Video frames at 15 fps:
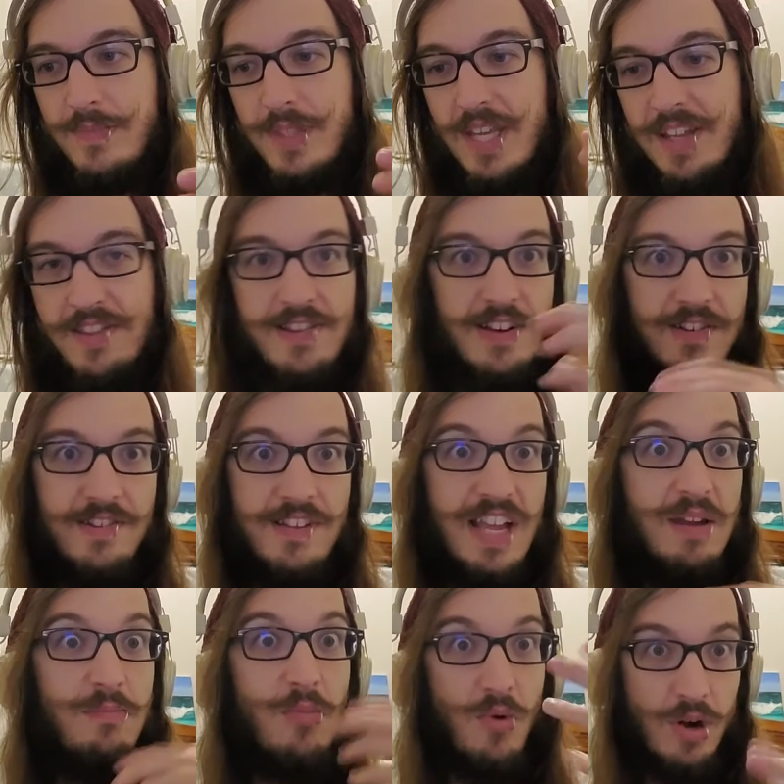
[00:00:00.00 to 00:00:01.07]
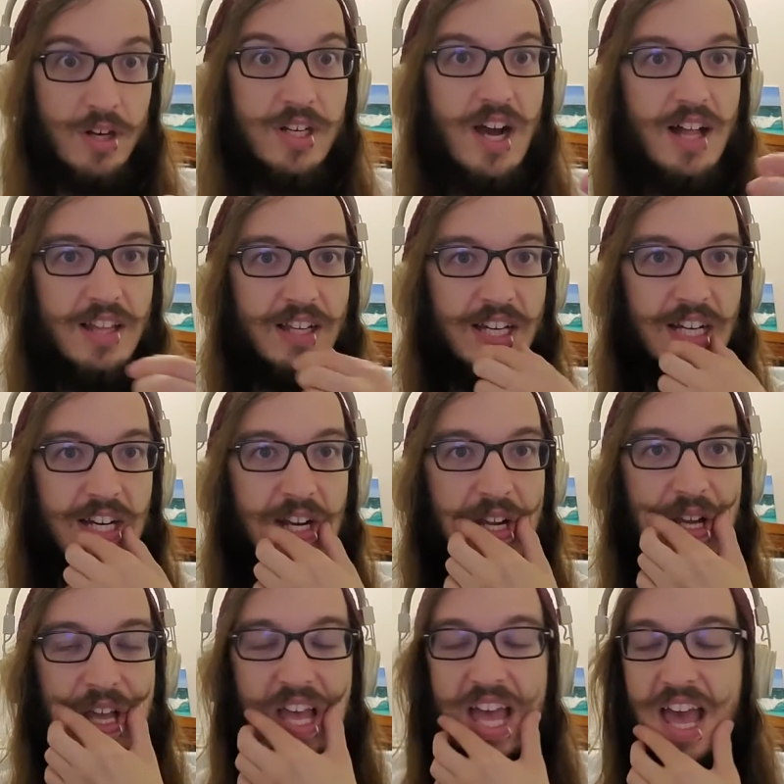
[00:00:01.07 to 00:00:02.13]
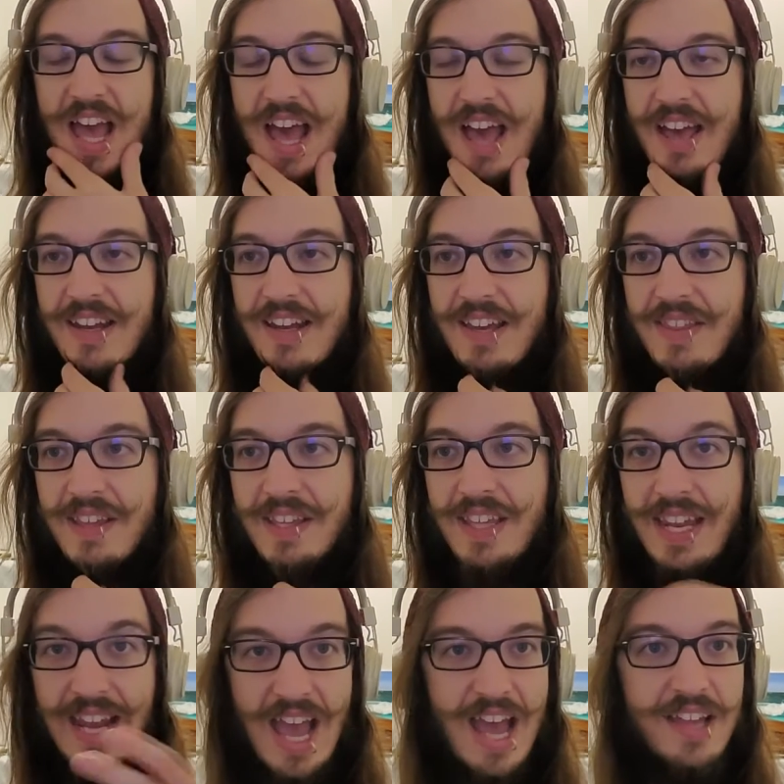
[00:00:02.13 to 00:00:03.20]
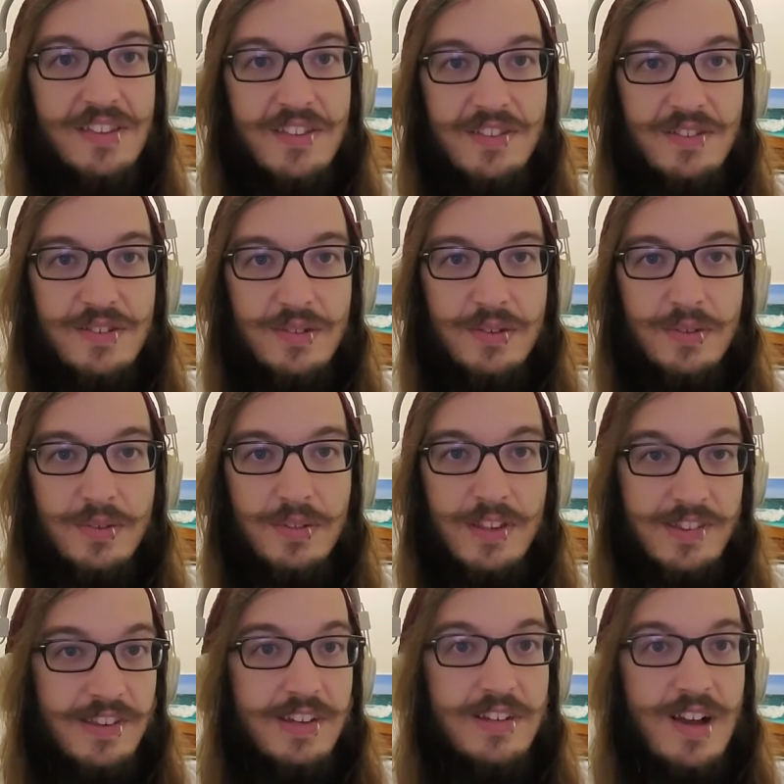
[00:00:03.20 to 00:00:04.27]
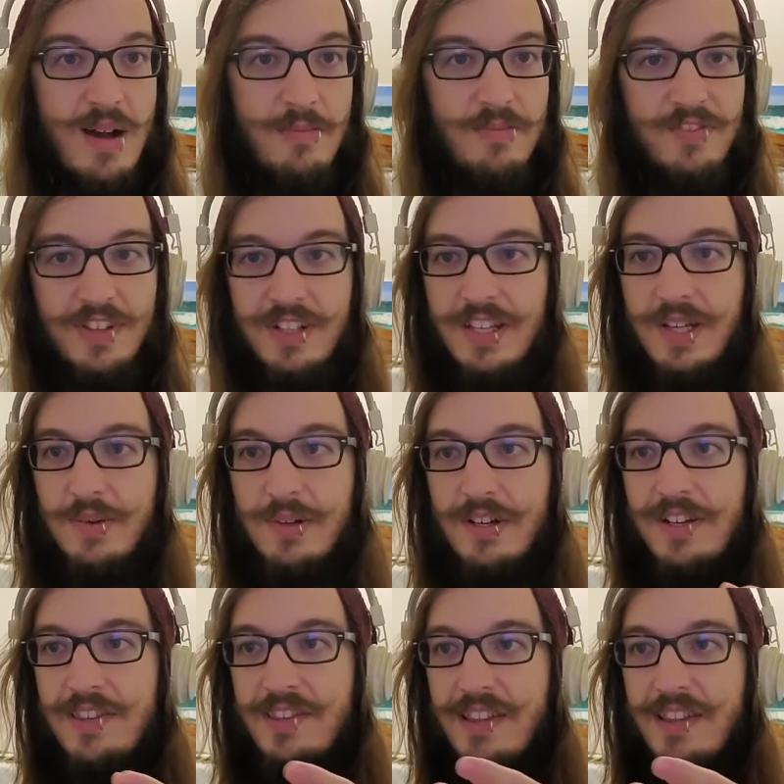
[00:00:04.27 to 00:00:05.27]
it starts to get more color. And I think that adds to the sitcom feeling where it's